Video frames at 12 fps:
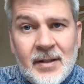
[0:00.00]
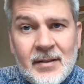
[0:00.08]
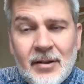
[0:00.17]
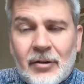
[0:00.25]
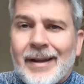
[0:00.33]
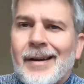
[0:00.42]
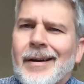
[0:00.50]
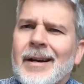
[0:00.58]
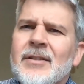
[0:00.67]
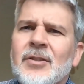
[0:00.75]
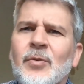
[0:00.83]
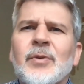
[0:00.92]
And you're like, all
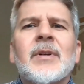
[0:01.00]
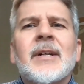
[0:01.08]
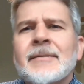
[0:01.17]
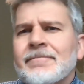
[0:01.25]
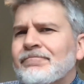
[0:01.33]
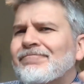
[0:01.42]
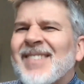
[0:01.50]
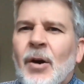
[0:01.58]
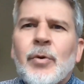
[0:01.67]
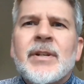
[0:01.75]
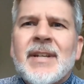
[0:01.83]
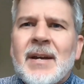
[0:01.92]
right, so
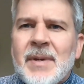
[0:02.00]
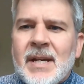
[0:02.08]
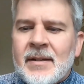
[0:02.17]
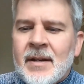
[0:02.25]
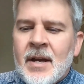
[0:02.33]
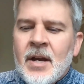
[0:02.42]
what does that mean?